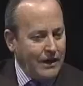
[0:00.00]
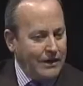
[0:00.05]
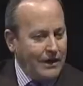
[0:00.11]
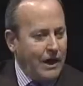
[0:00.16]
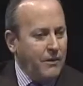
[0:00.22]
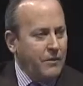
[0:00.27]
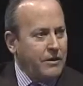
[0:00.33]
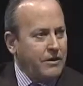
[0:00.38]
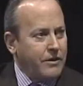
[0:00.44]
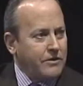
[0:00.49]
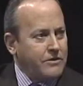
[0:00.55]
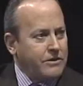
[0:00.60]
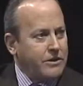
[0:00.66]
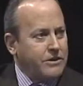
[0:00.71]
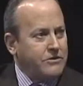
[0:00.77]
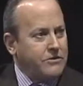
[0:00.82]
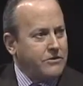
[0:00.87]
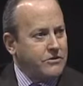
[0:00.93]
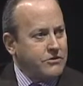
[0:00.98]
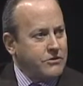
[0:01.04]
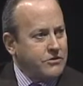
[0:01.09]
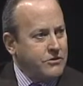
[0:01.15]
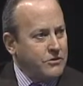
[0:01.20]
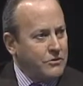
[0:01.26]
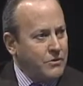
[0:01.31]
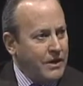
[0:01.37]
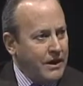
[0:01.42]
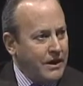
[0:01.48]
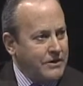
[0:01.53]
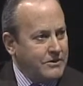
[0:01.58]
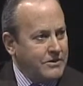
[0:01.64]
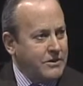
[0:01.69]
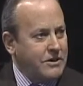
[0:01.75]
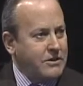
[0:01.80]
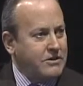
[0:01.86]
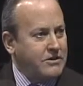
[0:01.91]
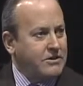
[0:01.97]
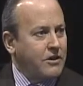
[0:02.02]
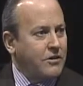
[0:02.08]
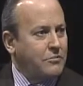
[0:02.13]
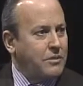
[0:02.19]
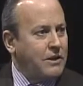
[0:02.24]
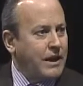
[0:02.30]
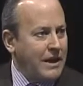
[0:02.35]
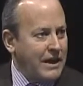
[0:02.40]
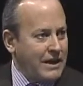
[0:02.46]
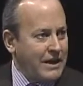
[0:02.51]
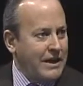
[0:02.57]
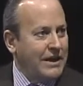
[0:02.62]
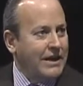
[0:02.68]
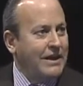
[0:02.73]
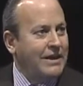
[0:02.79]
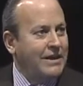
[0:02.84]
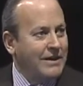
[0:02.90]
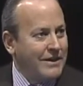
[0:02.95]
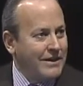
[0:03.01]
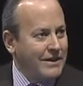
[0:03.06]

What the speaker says: allowing our teachers to actually start planning,